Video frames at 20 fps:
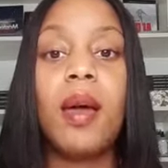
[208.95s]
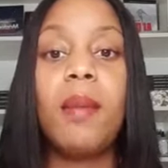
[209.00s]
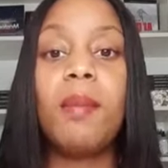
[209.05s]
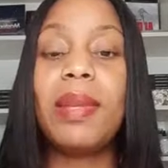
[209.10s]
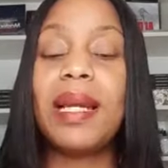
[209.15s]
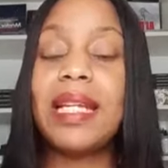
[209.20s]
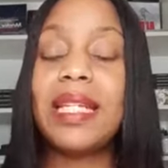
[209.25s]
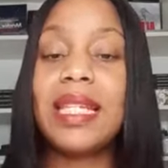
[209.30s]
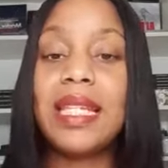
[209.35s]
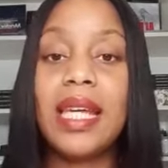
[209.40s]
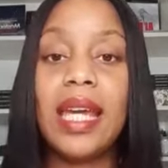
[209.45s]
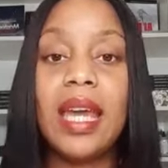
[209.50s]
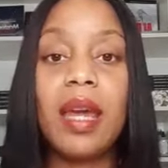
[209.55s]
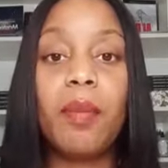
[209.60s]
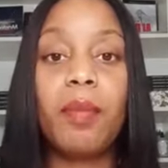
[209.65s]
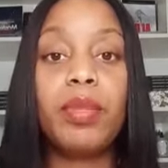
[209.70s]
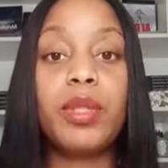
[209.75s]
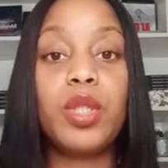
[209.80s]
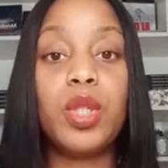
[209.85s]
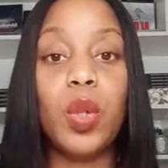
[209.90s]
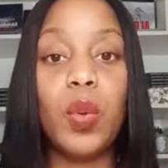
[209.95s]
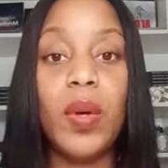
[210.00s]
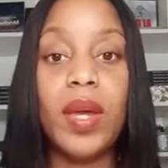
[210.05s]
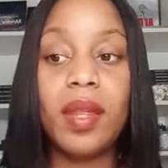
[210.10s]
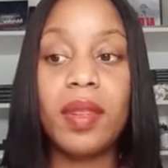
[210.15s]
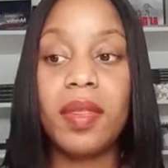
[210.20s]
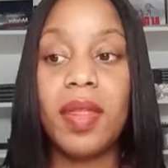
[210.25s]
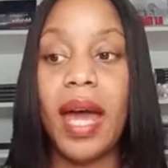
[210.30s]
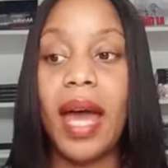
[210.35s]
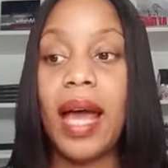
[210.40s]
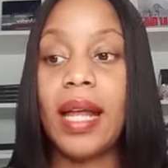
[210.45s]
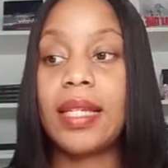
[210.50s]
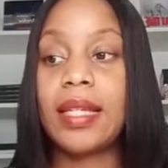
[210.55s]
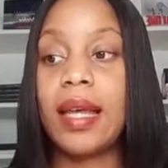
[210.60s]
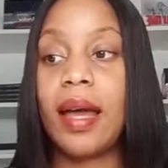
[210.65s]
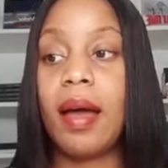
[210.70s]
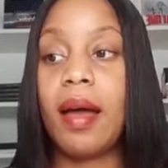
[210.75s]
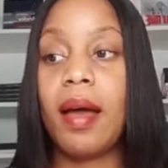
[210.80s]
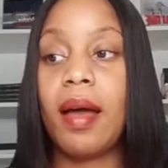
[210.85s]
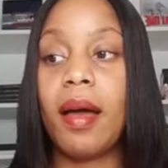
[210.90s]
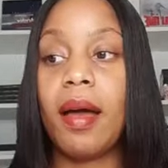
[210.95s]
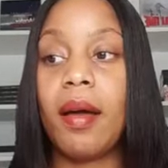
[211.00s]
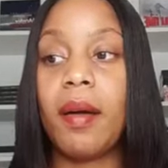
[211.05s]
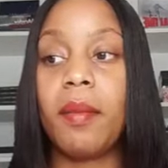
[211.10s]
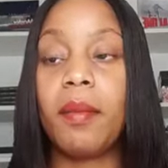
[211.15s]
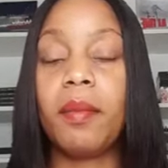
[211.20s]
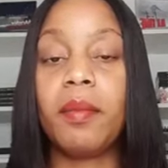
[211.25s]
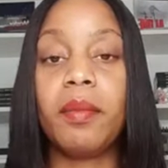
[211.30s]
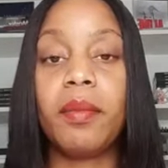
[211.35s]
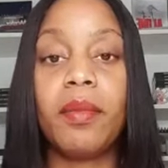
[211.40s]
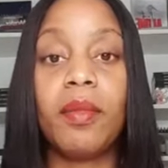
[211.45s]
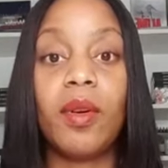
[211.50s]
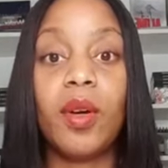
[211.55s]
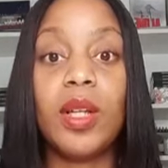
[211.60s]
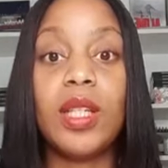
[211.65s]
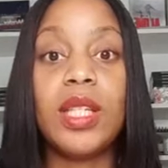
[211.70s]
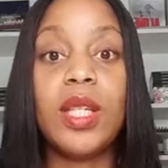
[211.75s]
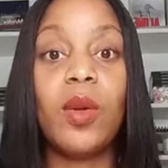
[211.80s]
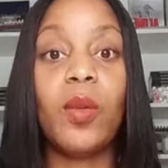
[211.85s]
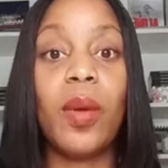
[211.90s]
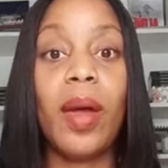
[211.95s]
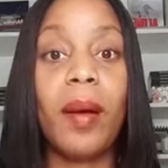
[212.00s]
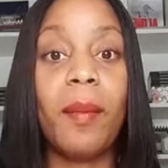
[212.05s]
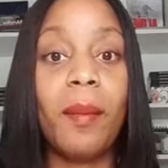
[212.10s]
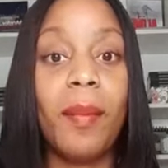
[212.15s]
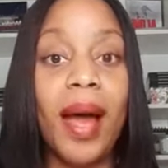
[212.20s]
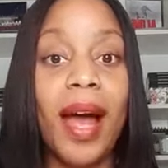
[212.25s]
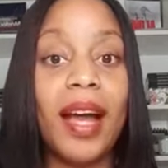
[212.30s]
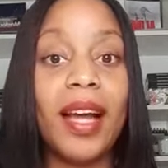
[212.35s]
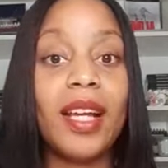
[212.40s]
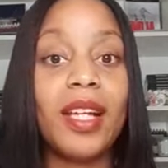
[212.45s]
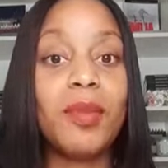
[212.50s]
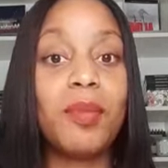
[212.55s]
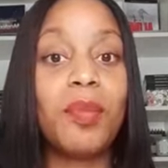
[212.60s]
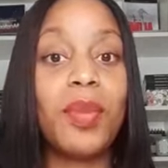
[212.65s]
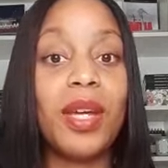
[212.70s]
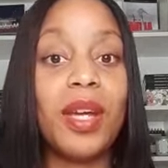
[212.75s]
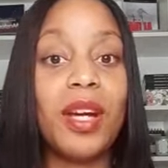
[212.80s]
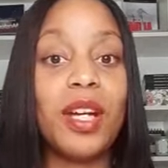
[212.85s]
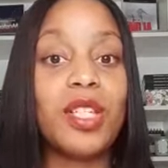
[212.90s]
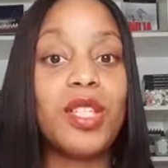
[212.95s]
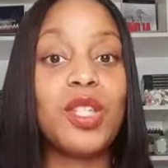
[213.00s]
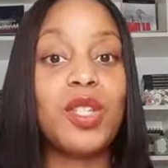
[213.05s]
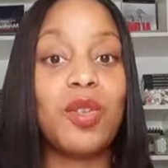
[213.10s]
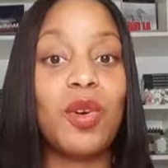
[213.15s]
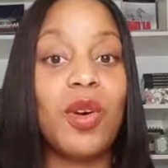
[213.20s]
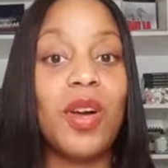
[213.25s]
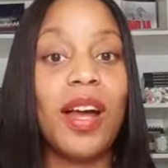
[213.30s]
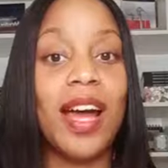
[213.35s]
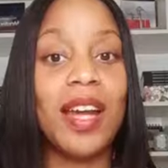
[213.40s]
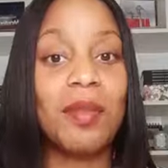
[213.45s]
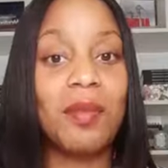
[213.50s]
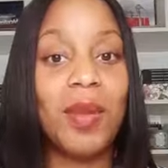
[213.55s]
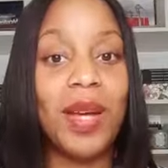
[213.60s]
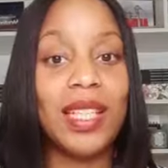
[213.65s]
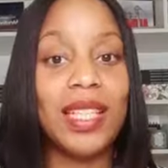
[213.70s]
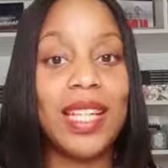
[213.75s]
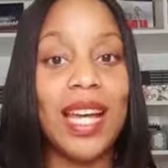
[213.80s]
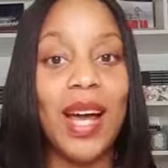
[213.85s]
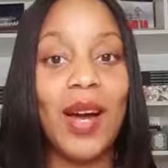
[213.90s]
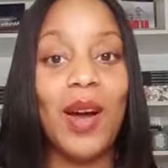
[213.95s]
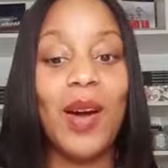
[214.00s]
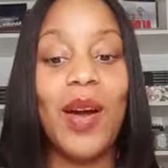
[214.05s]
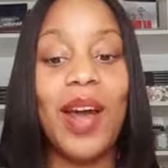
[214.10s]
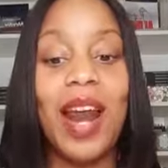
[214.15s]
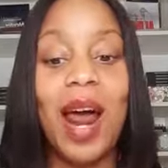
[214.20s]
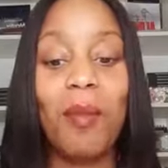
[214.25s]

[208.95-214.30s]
Please keep doing that um, until we are back bigger, stronger, and better. All right.